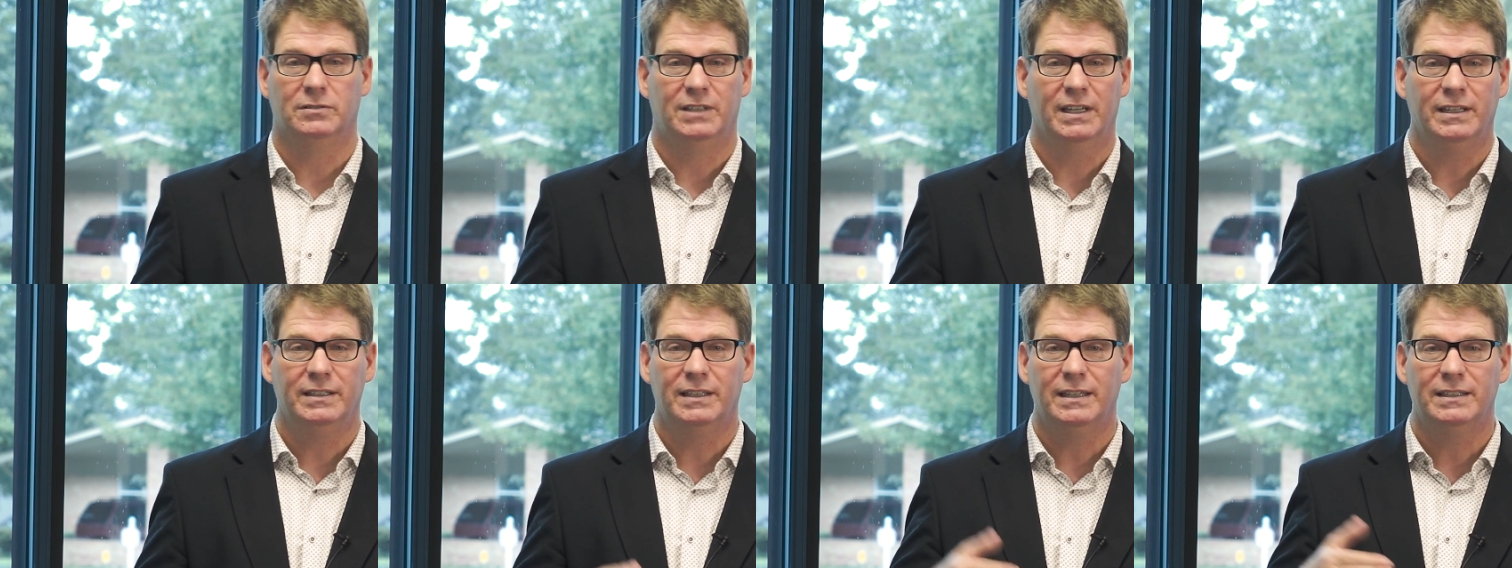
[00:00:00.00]

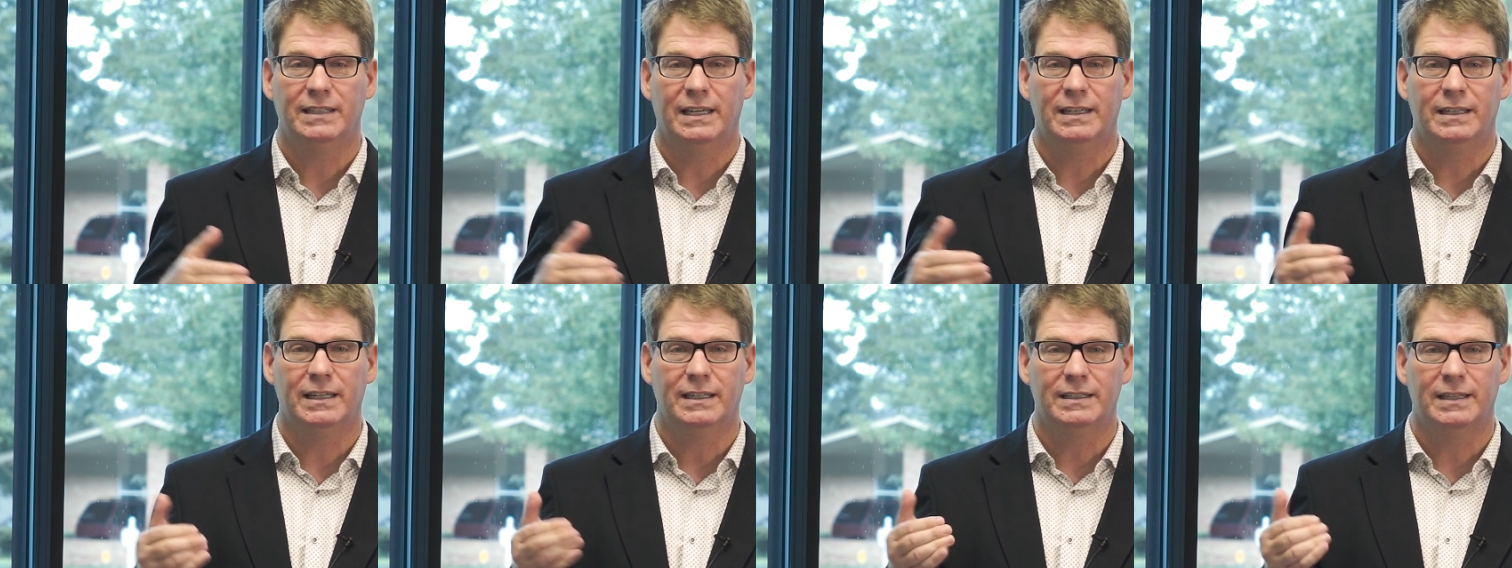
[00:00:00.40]
Ding, ding,
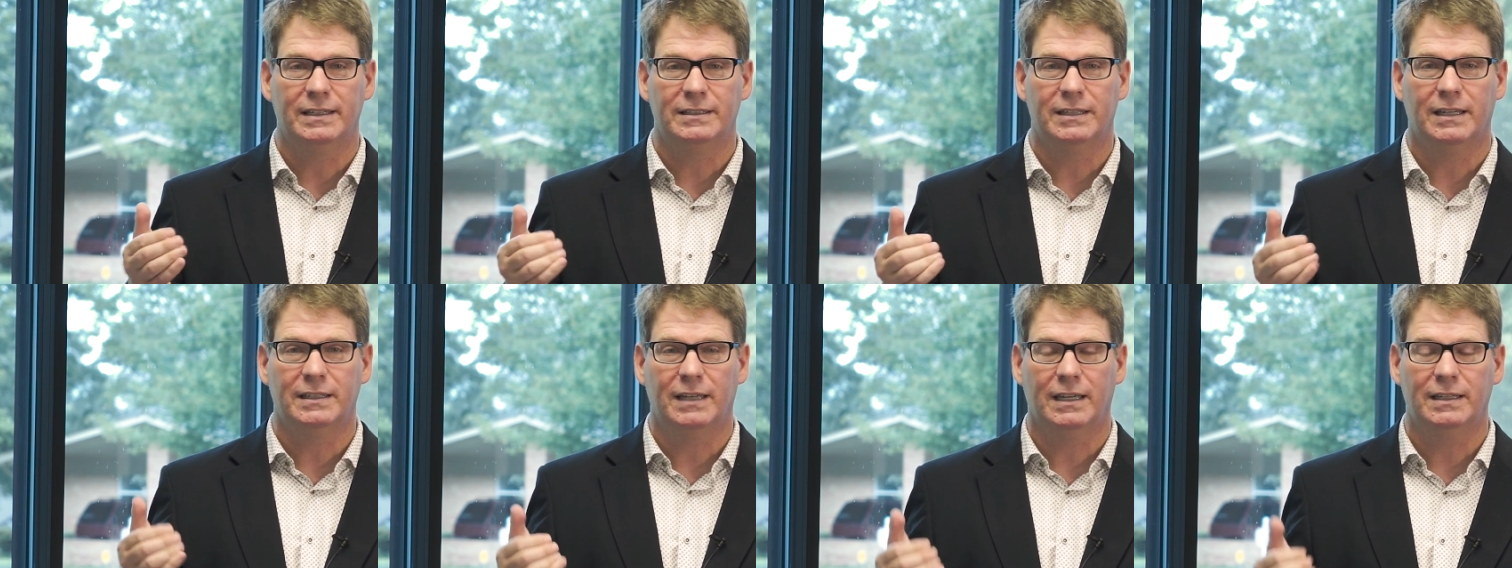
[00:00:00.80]
ding, ding,
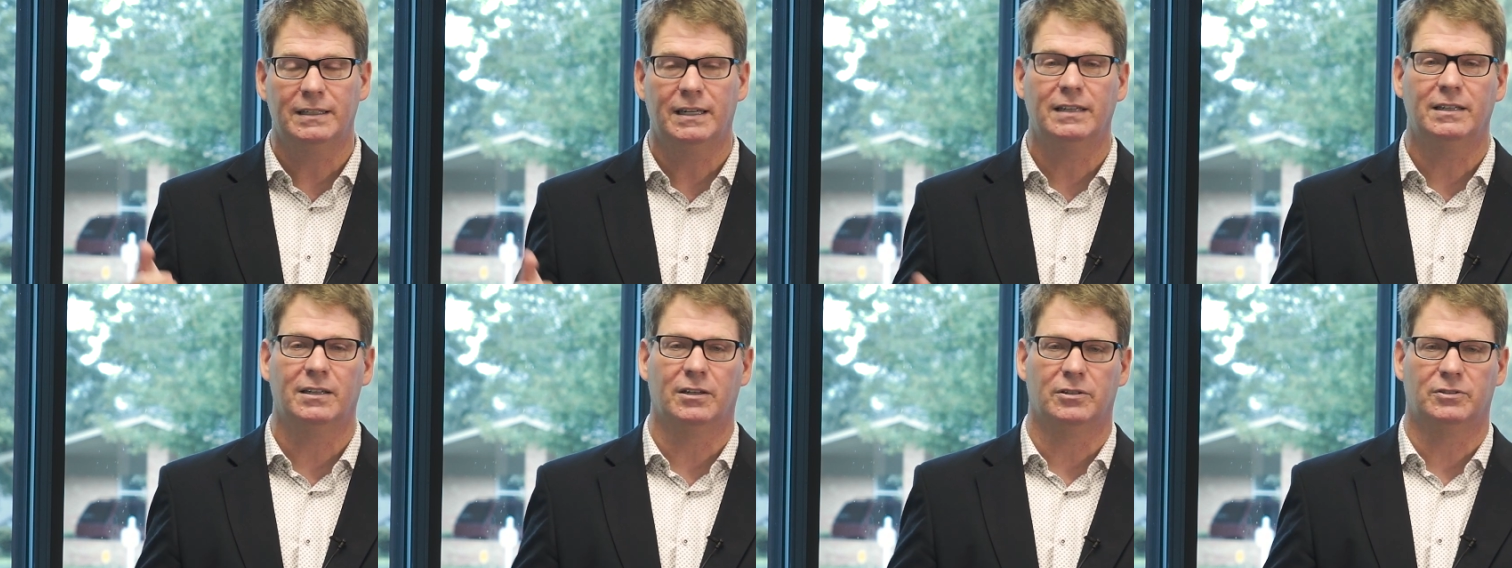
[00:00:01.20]
ding, ding, ding,
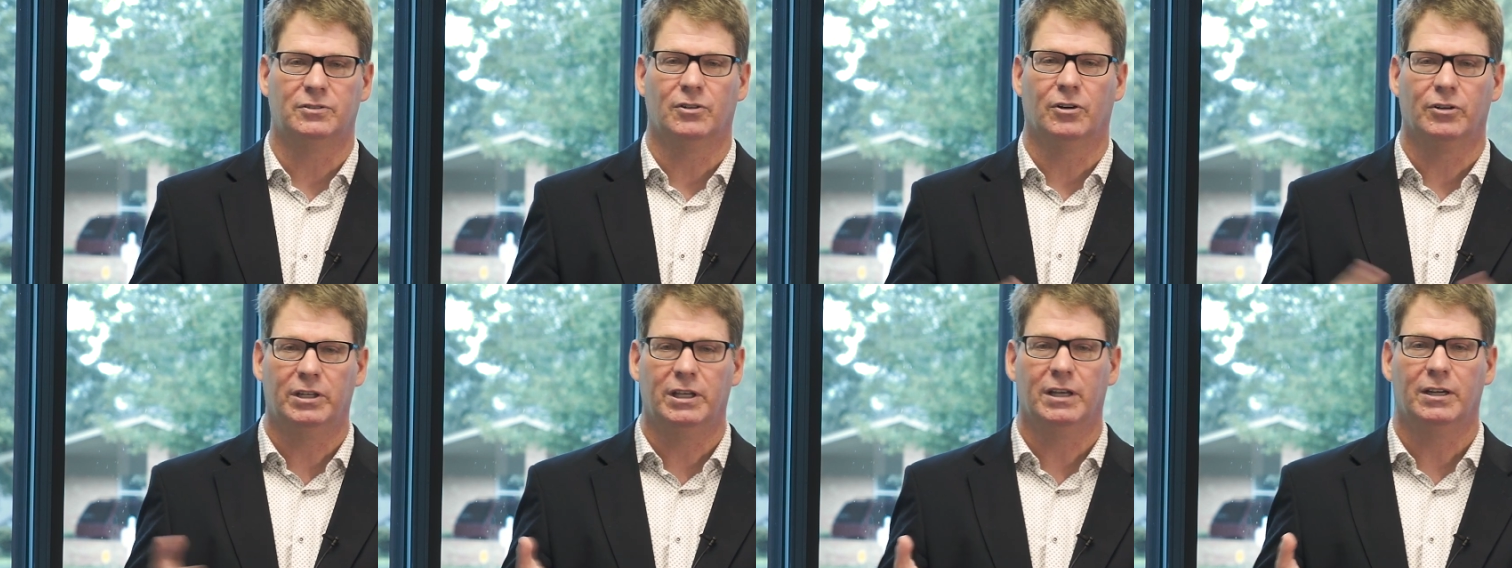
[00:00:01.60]
ding. I
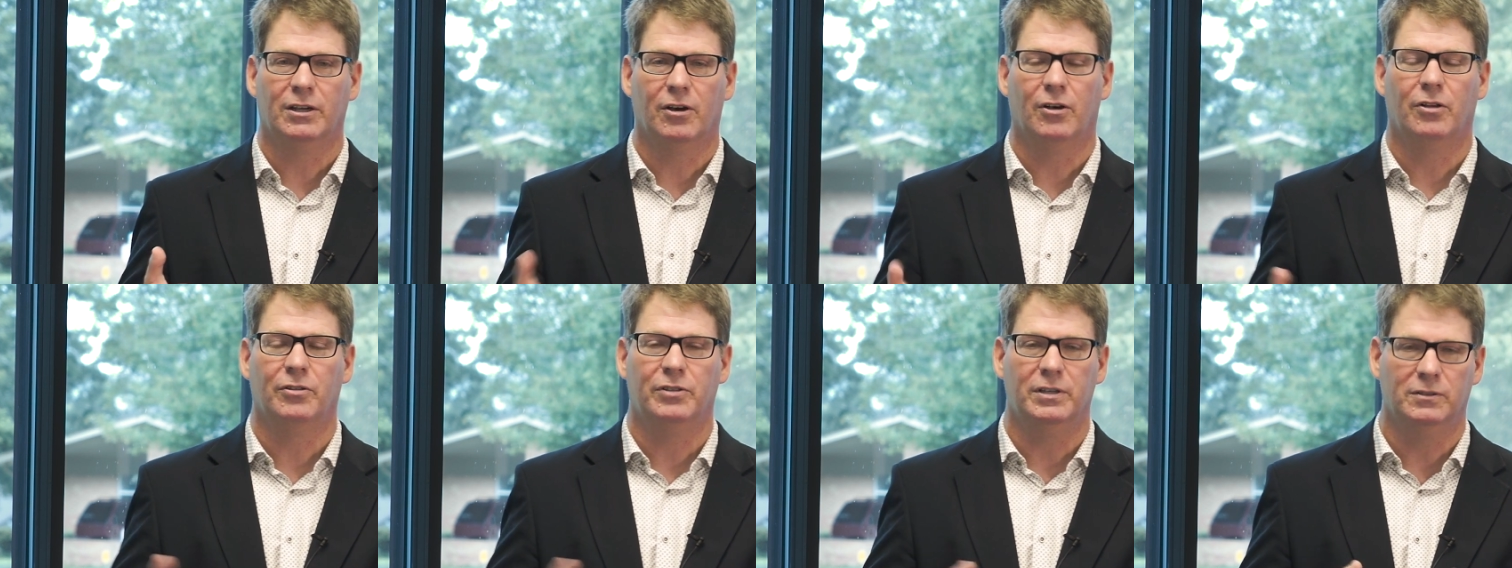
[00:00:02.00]
started getting
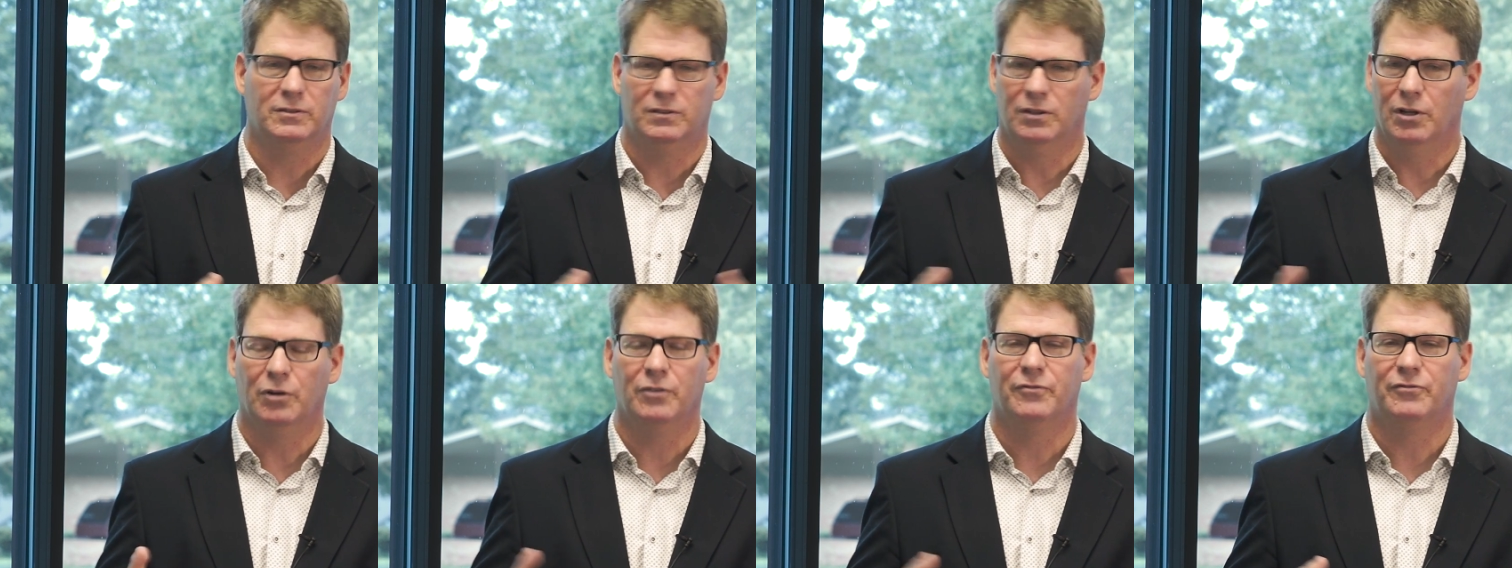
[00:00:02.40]
all these
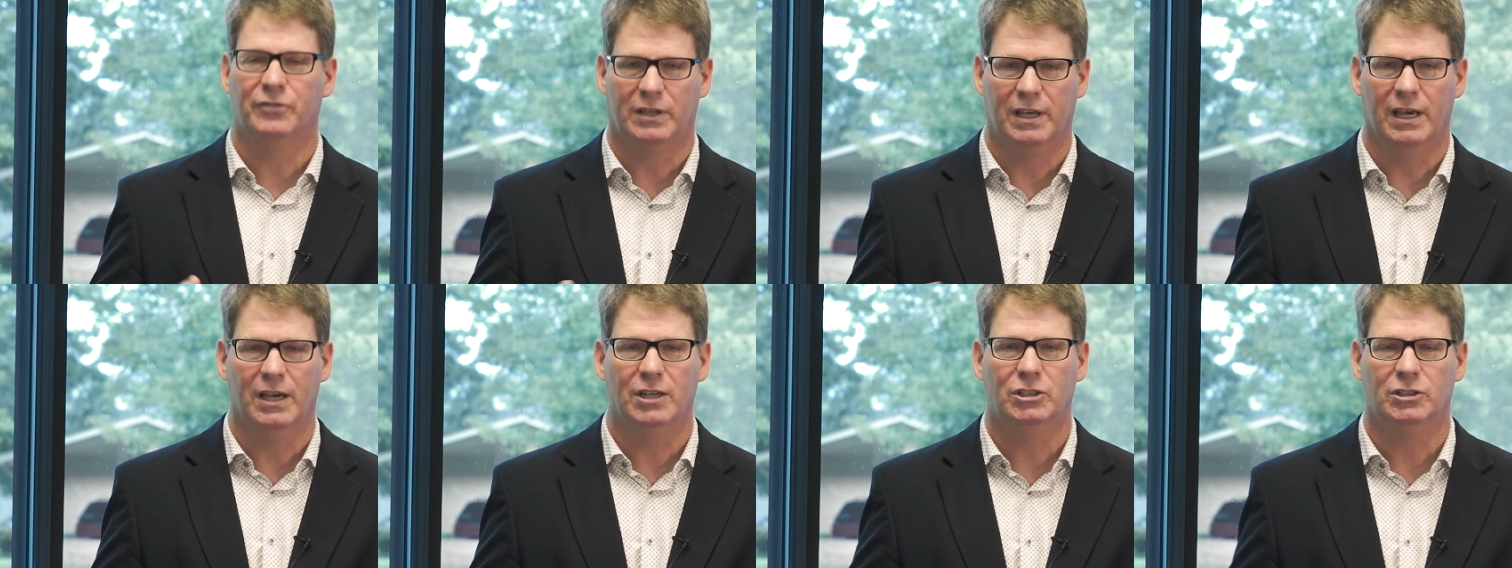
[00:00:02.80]

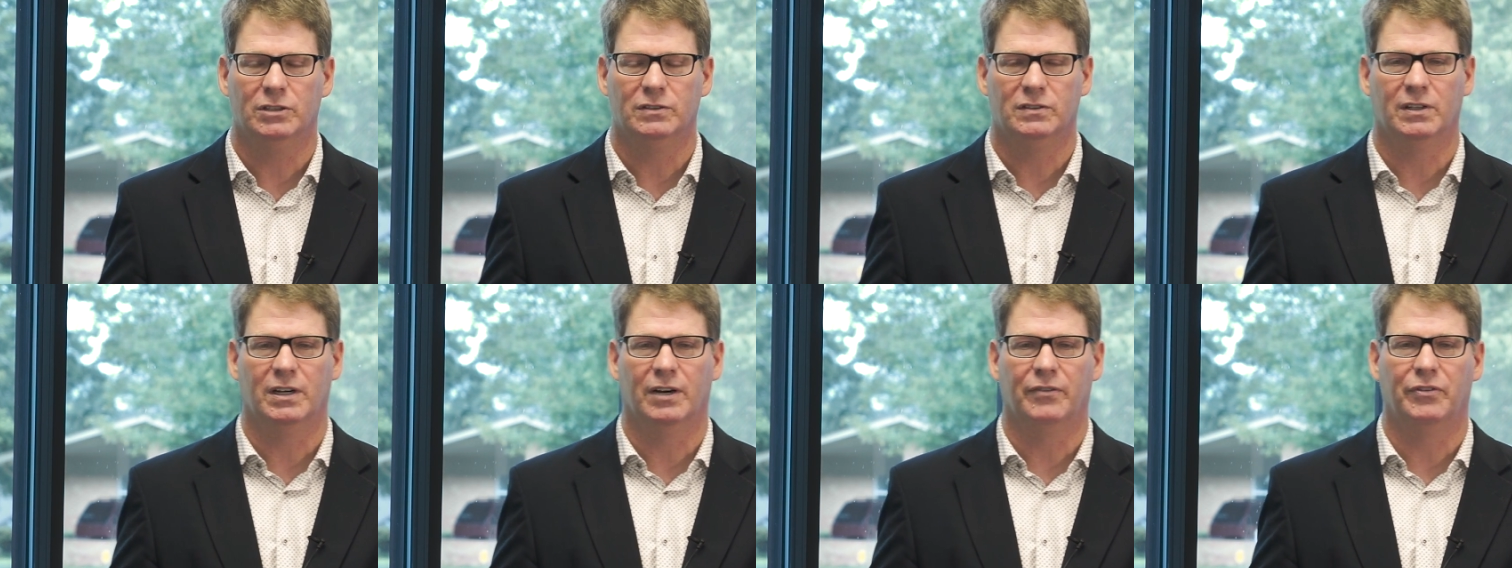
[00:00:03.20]

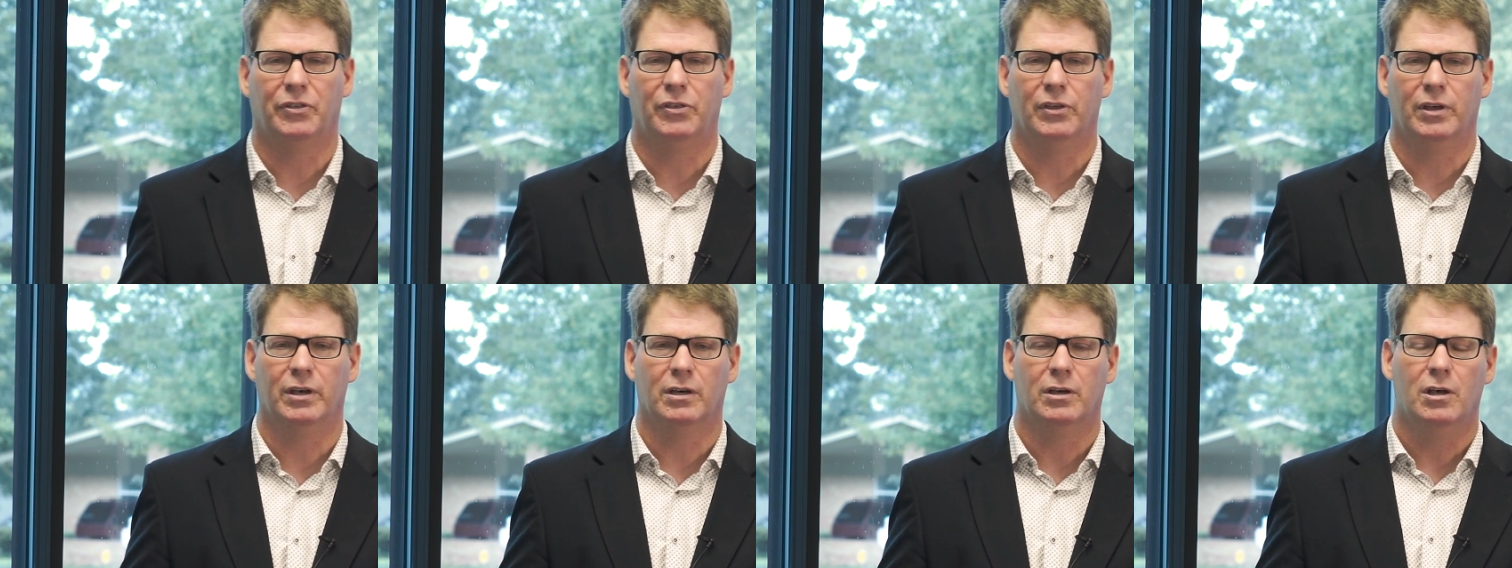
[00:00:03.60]
notifications and
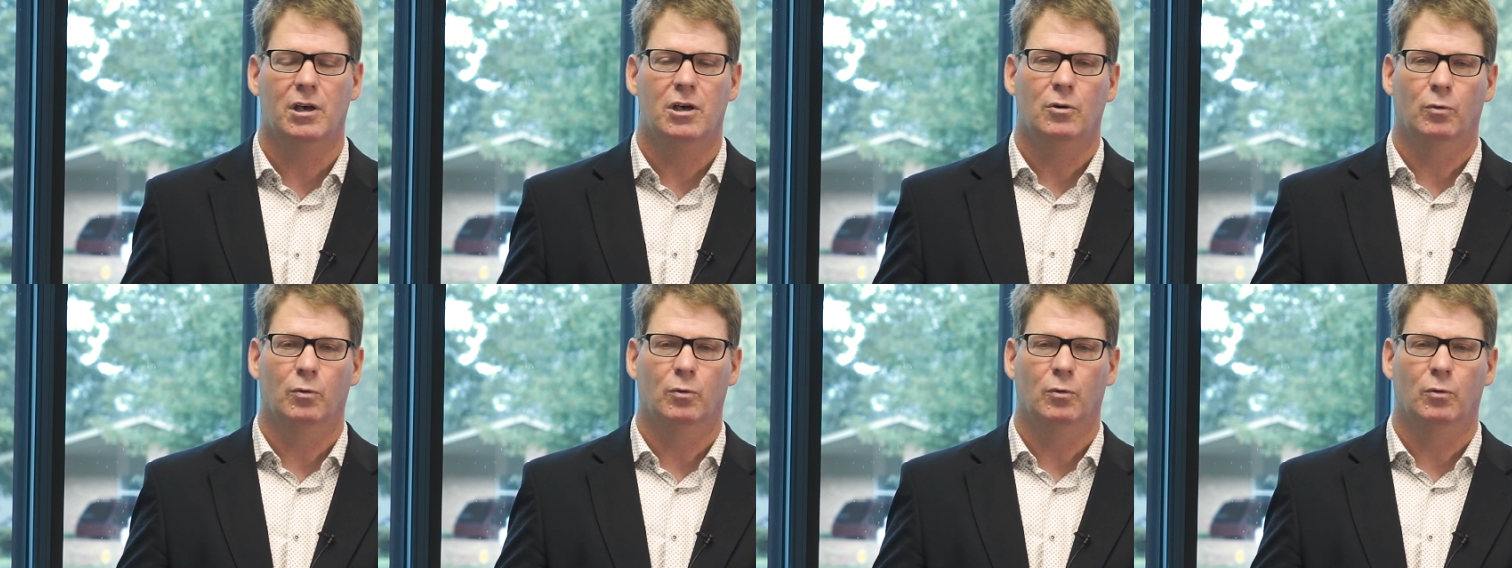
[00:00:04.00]
everything.